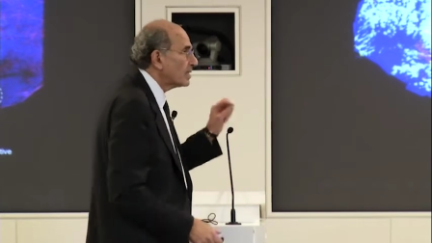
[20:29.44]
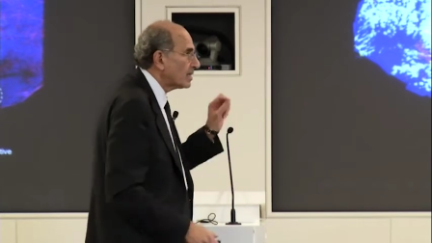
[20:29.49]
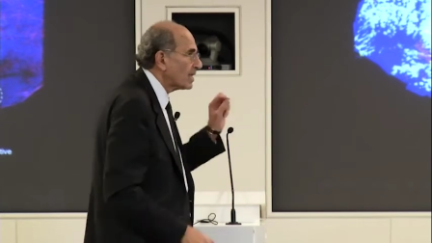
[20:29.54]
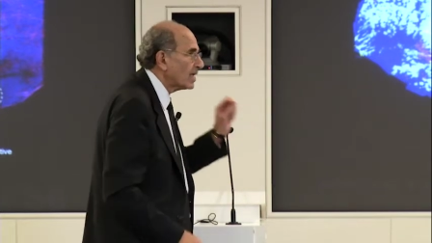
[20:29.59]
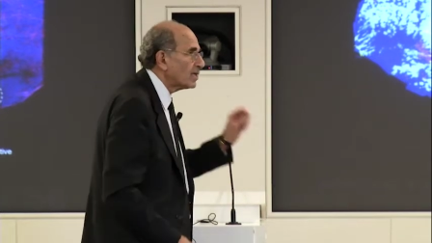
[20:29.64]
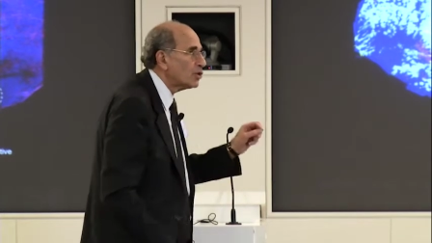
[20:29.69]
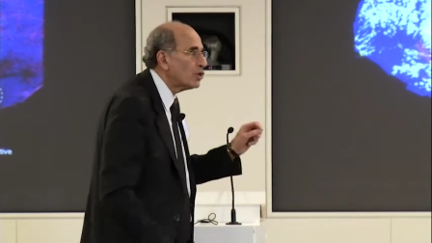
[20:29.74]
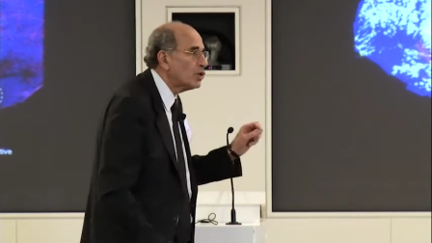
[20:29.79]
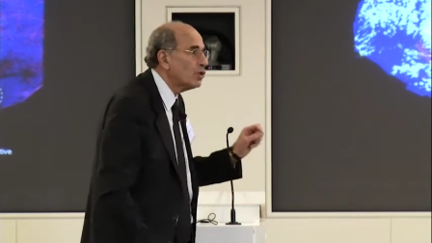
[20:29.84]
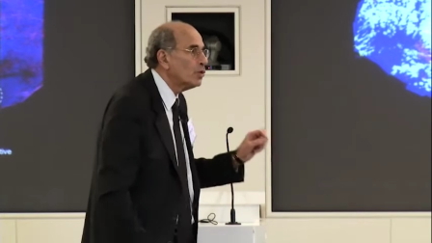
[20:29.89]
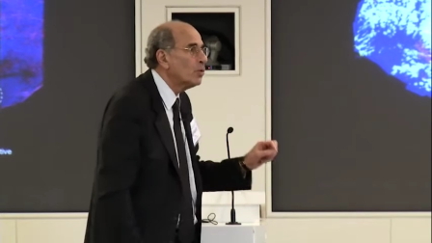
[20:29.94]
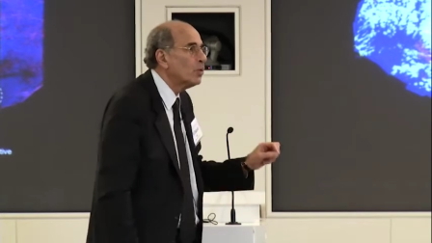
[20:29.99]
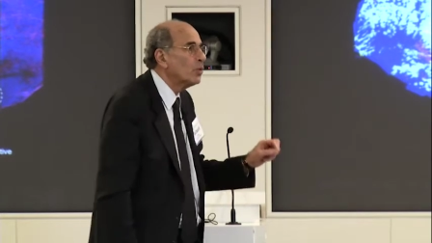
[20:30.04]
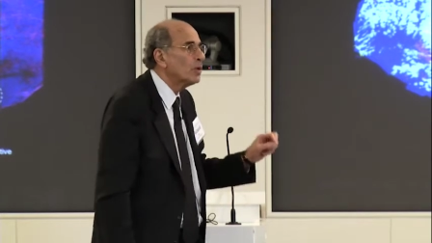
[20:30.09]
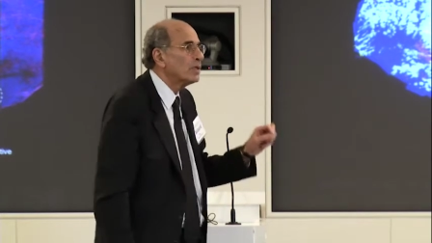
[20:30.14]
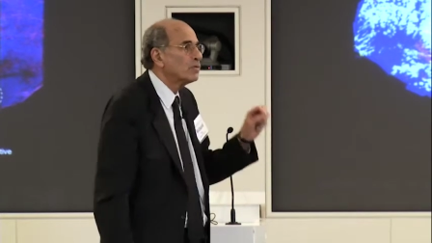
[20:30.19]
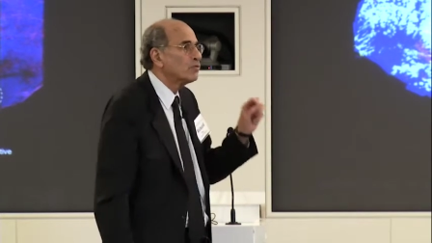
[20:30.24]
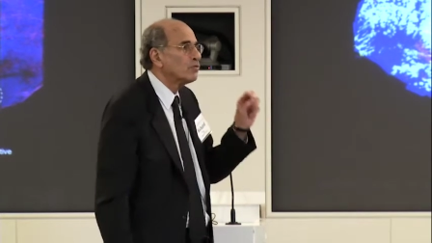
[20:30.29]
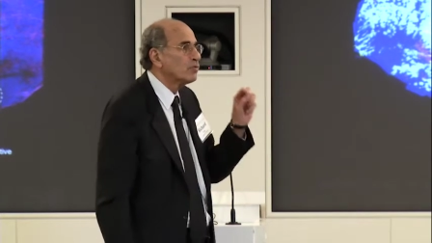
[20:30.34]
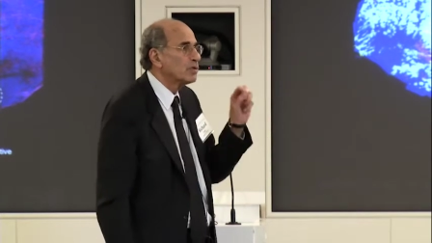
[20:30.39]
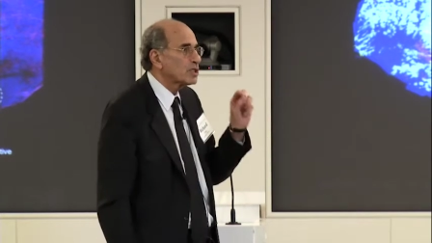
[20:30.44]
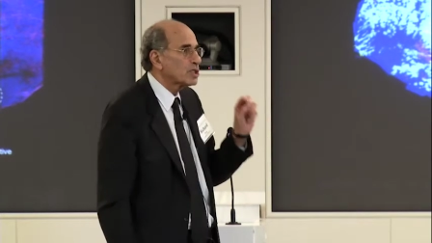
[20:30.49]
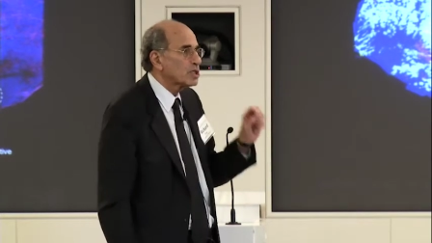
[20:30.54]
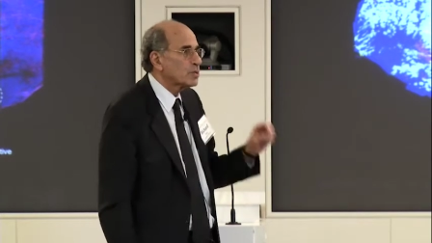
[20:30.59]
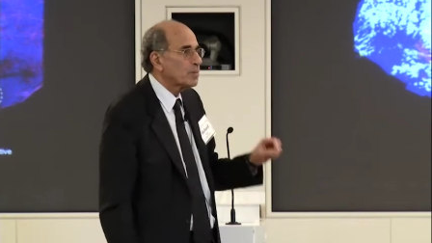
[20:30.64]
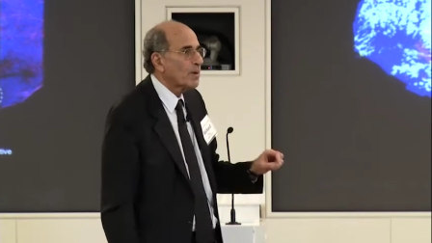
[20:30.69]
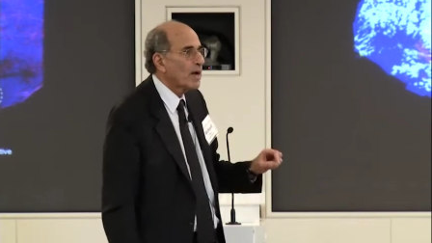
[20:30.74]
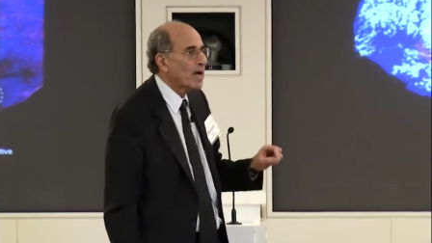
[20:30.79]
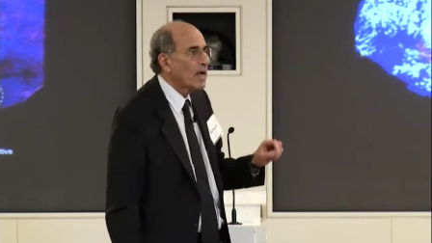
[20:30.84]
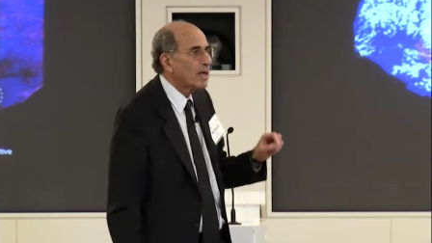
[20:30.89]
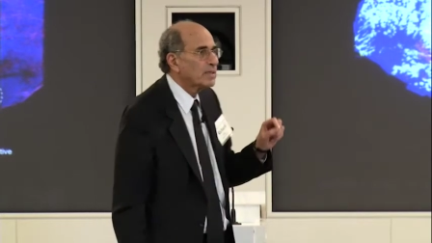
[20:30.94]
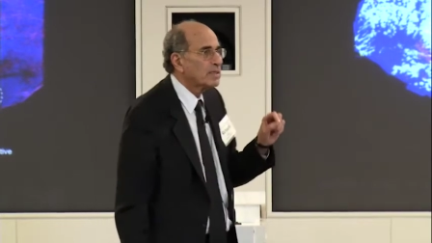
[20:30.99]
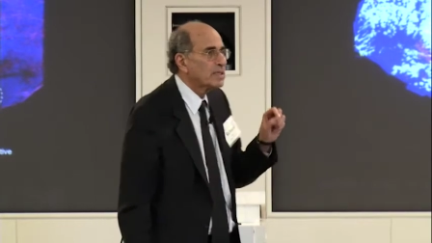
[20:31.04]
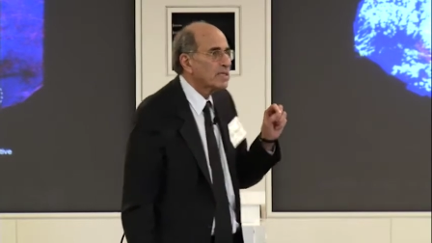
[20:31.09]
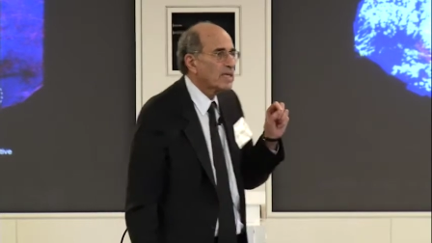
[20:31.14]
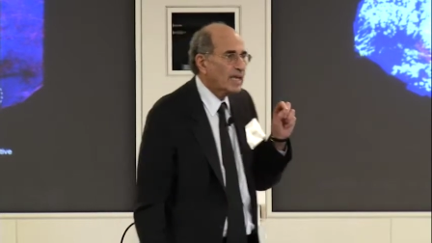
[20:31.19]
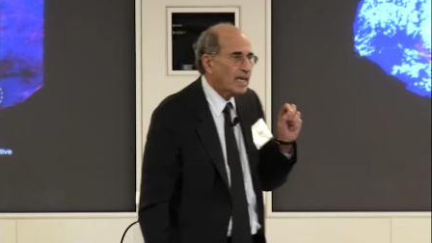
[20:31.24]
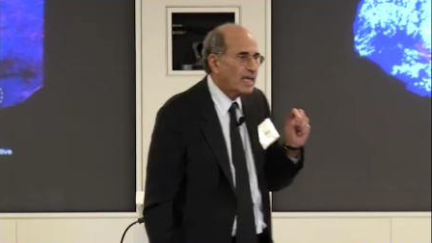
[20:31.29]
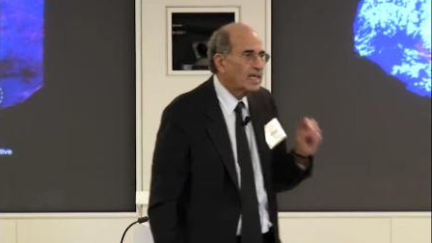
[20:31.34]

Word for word: then you would respond